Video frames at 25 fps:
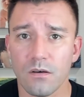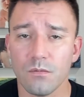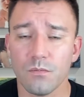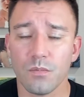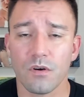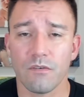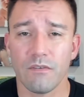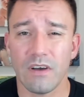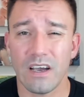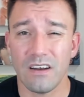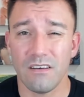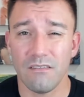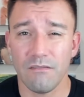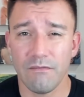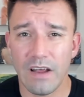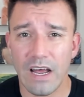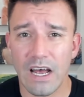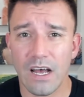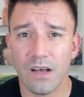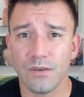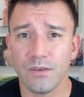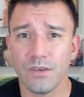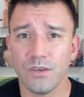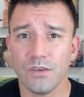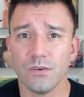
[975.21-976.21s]
provided
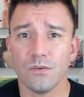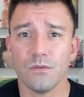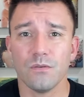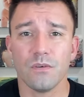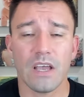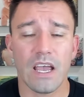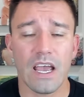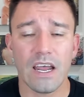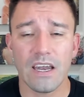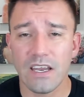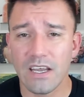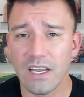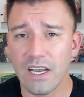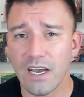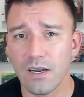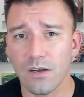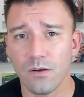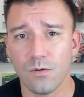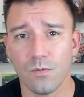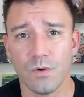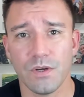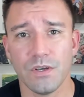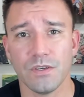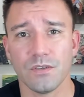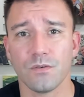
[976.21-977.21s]
value, any kind
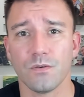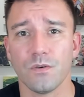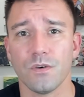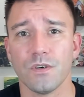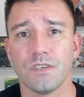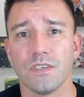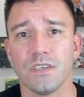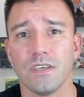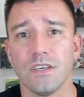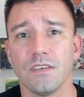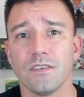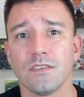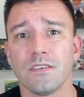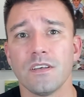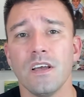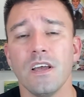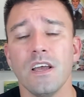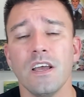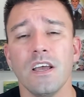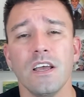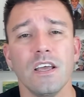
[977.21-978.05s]
of resources.